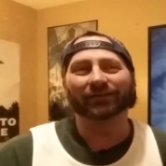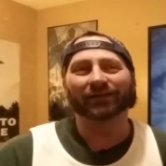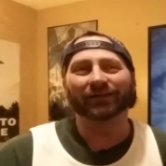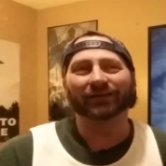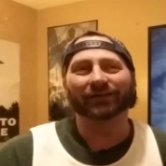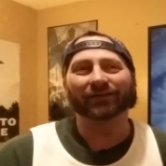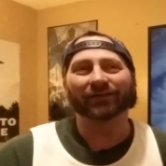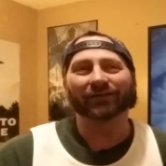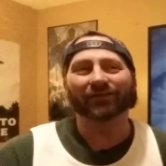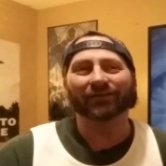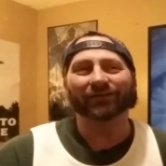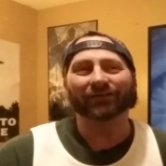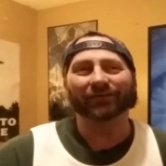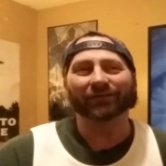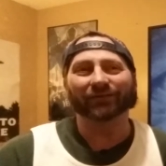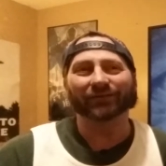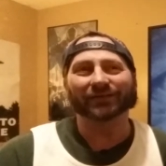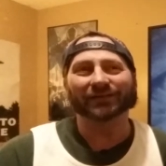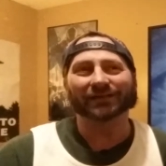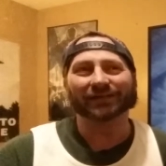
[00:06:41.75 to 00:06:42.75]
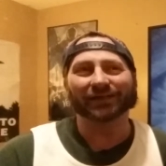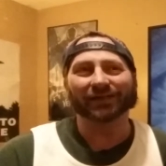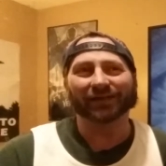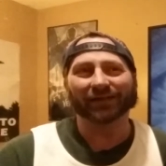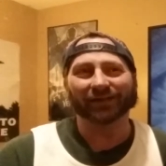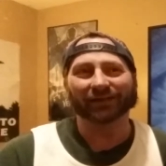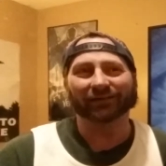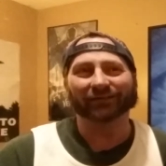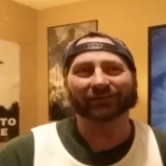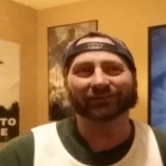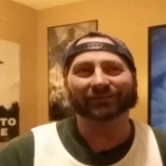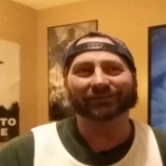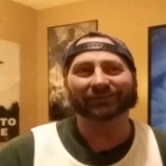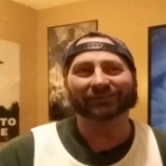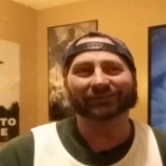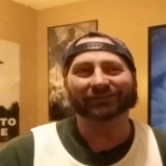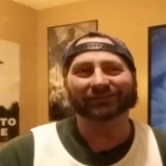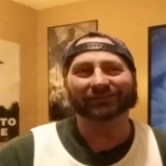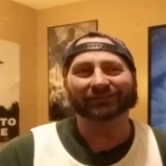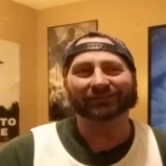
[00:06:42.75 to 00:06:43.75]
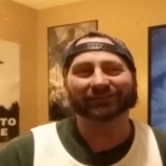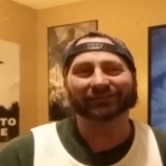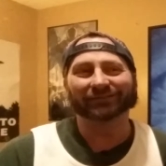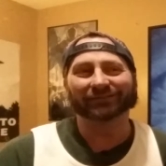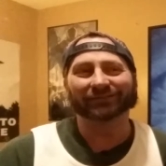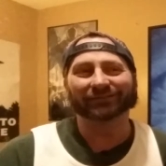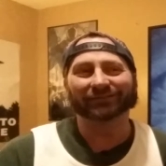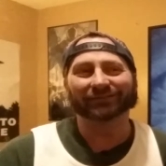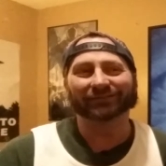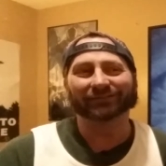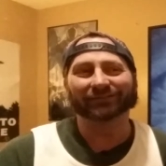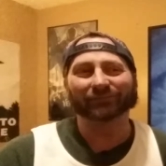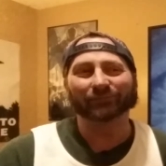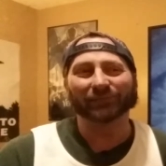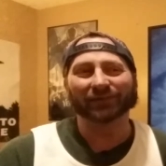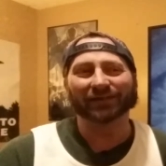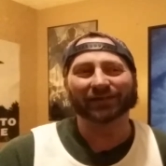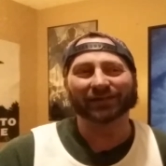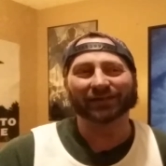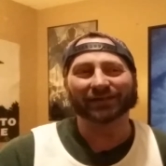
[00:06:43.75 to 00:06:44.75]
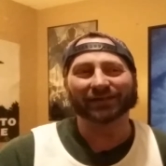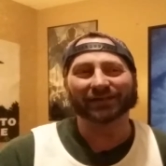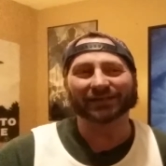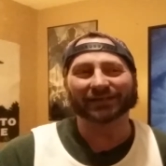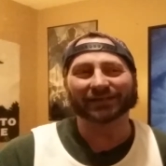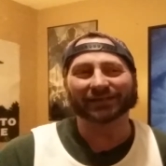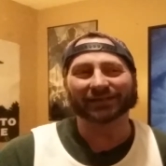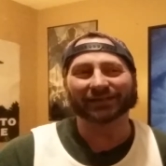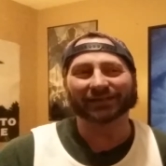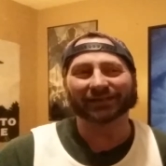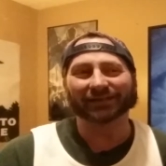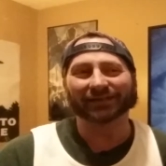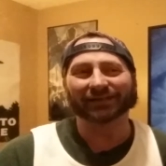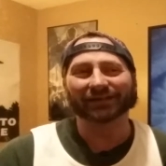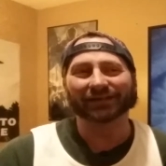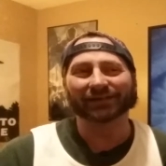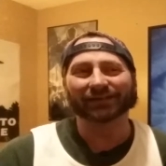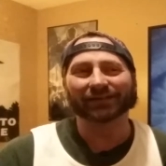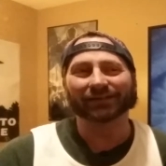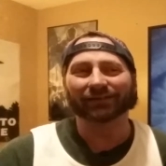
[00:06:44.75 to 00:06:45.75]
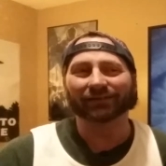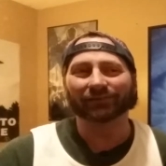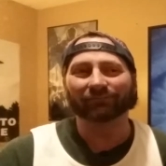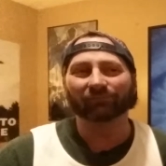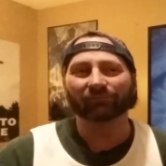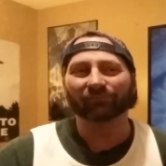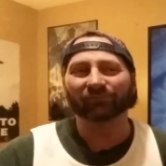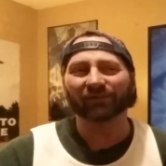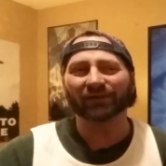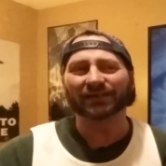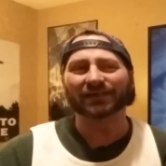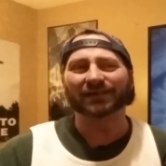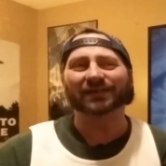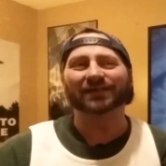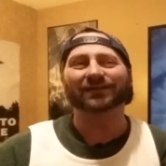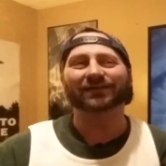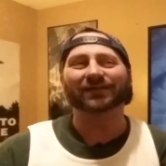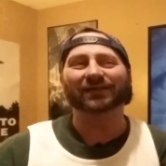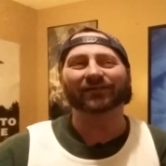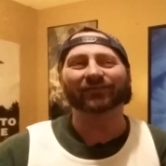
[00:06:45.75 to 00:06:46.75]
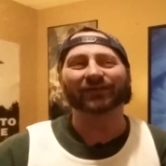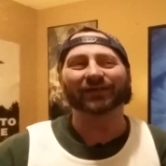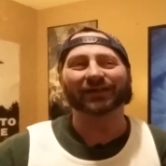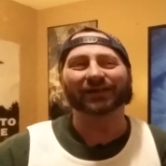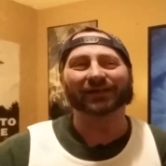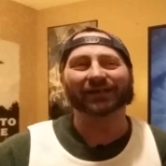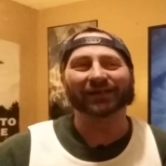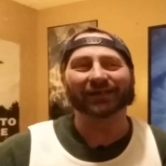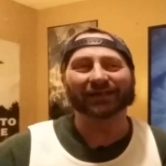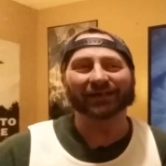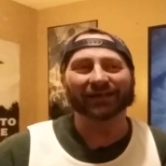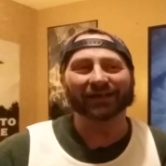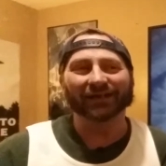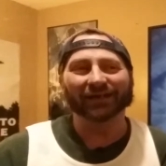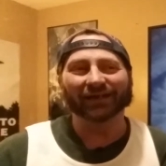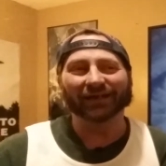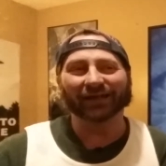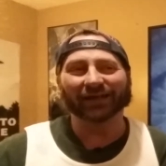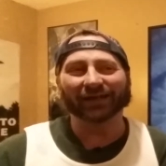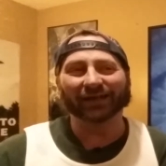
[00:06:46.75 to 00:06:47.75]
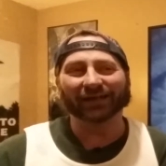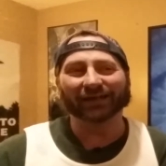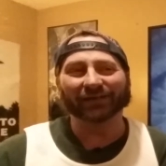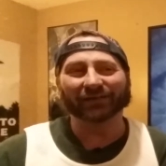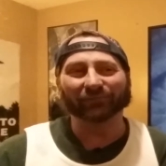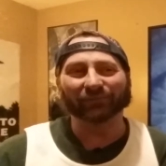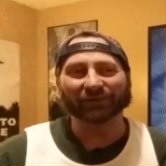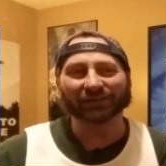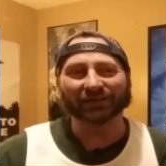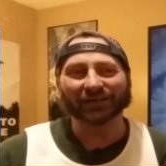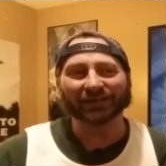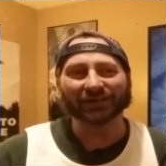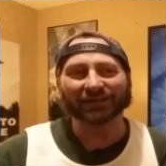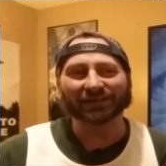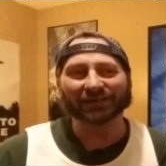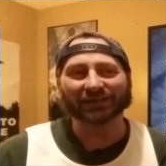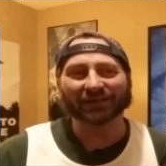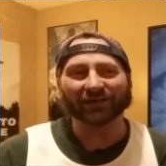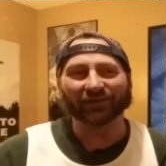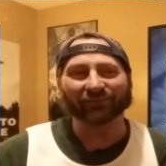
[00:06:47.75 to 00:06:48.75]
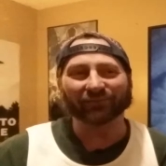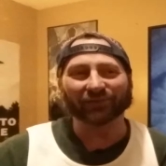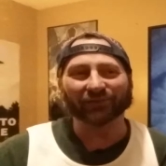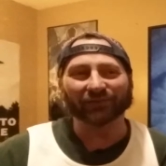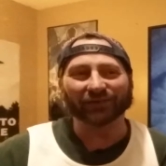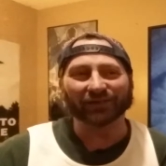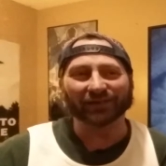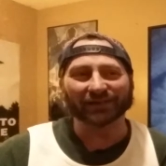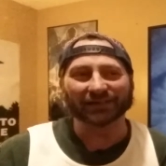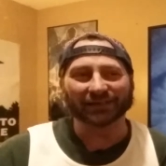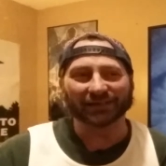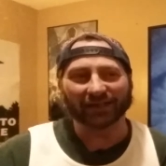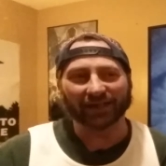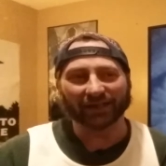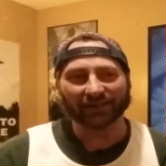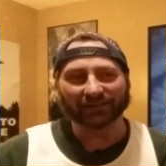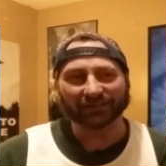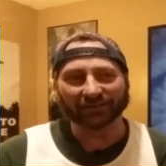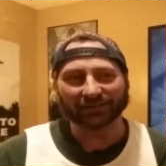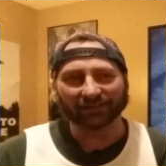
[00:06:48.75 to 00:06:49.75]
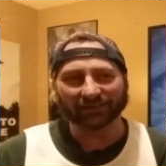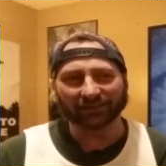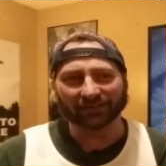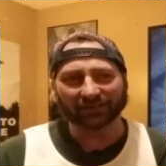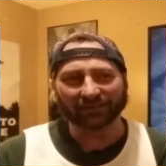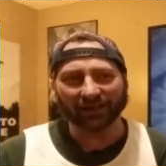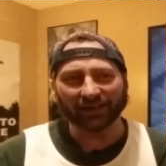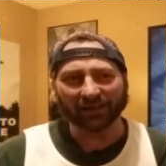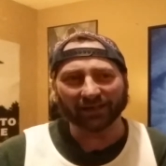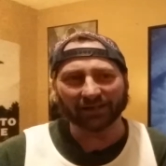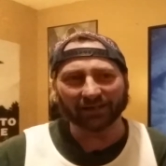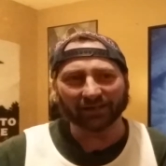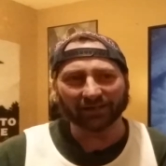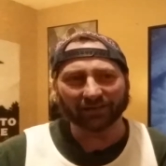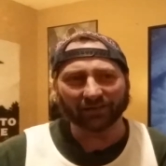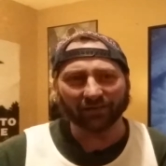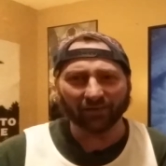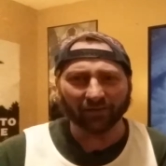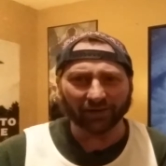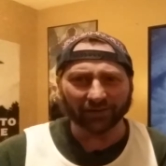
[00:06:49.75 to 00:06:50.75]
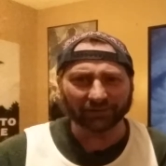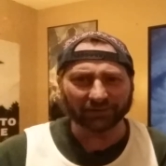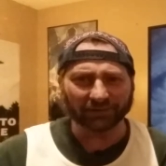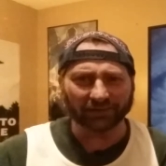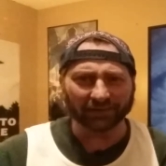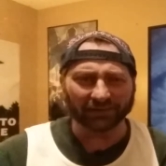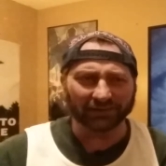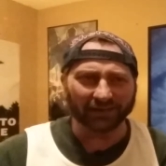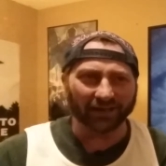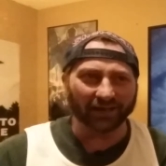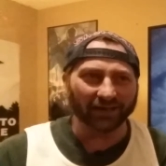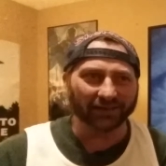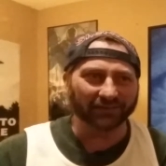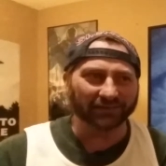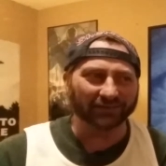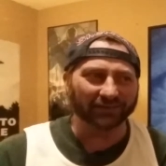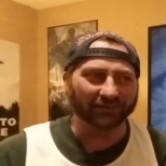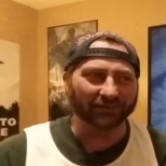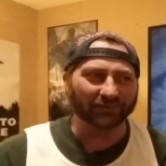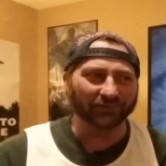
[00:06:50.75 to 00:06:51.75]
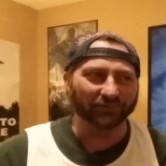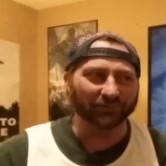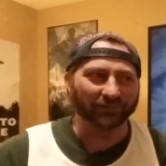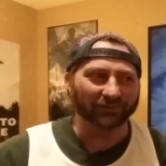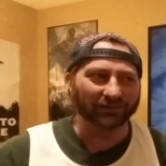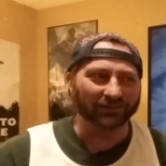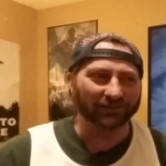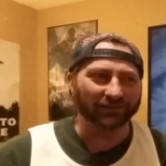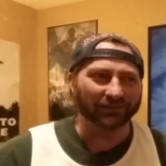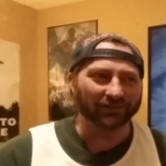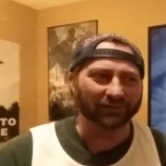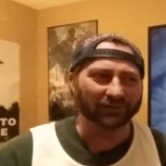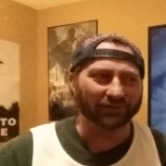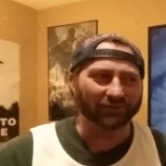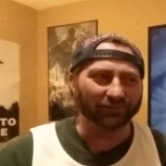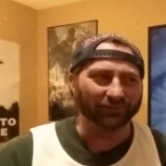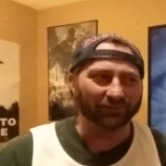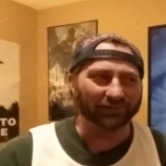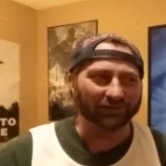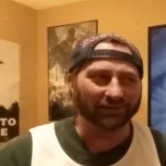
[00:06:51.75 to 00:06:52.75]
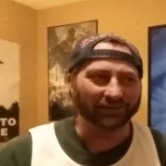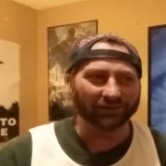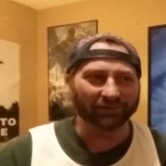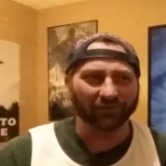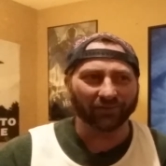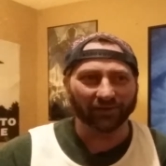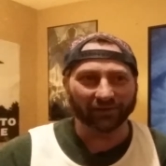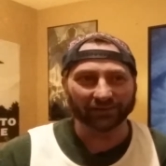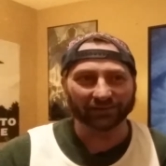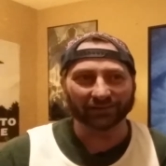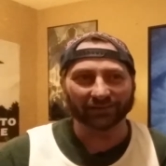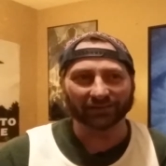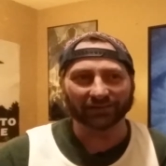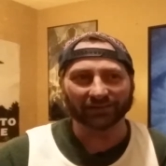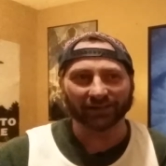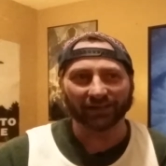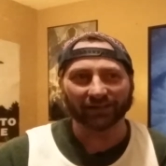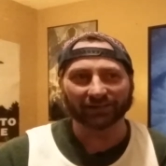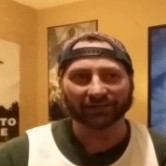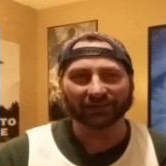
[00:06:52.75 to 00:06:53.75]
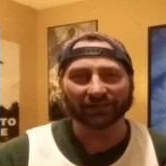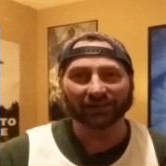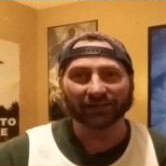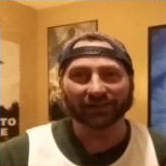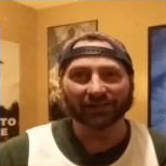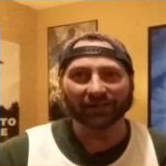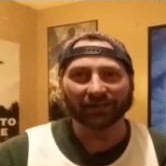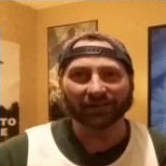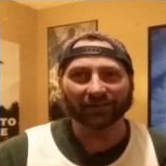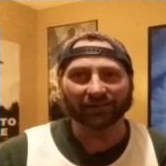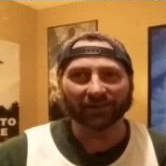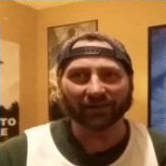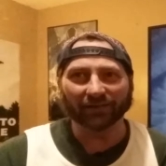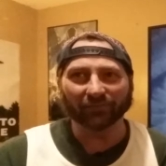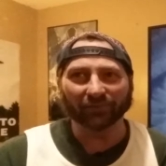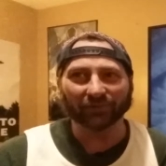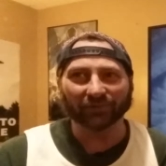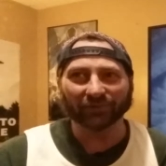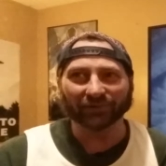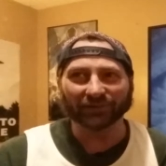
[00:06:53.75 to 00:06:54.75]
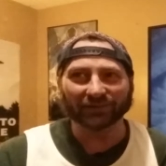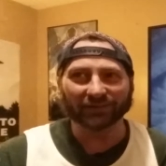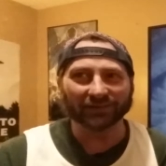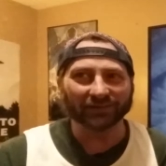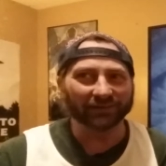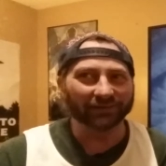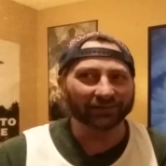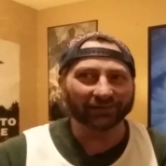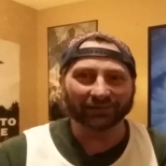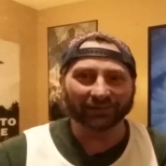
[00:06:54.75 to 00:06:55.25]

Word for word: it all goes to hell because Fitz is leaving, and what they discover is that they caused the attacks. The two students caused the attacks. They weren't,